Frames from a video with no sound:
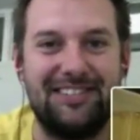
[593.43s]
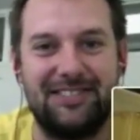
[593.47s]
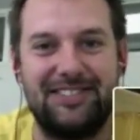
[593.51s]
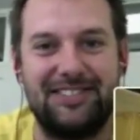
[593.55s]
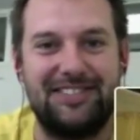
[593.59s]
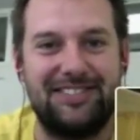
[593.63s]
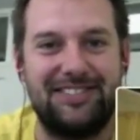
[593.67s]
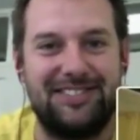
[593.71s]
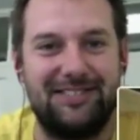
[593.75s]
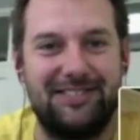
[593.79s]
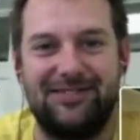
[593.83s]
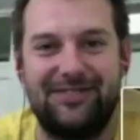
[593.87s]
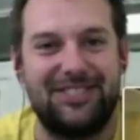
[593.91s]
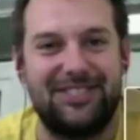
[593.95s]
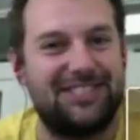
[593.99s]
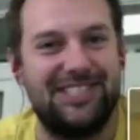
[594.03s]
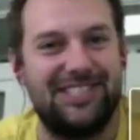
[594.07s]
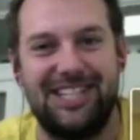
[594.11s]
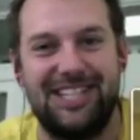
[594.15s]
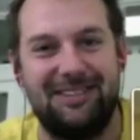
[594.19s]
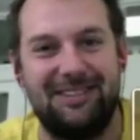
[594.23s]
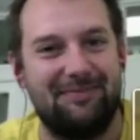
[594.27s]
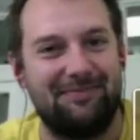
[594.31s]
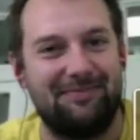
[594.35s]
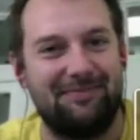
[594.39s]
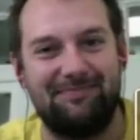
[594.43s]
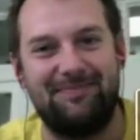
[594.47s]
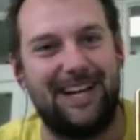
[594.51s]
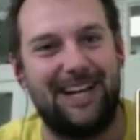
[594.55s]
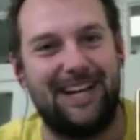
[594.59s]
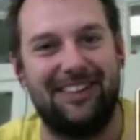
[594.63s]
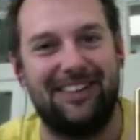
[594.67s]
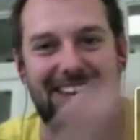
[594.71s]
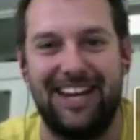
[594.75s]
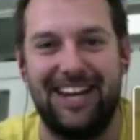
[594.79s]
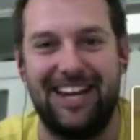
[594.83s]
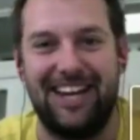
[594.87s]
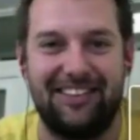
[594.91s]
sufficiently
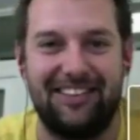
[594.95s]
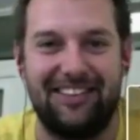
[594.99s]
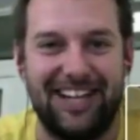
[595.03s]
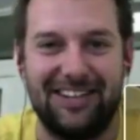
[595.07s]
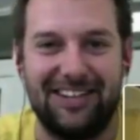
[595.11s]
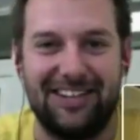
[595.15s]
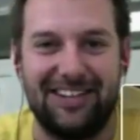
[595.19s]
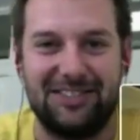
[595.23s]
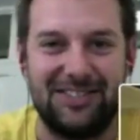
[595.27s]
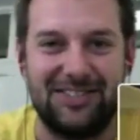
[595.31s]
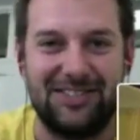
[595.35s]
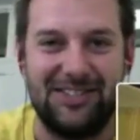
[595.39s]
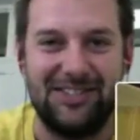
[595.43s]
better than anything else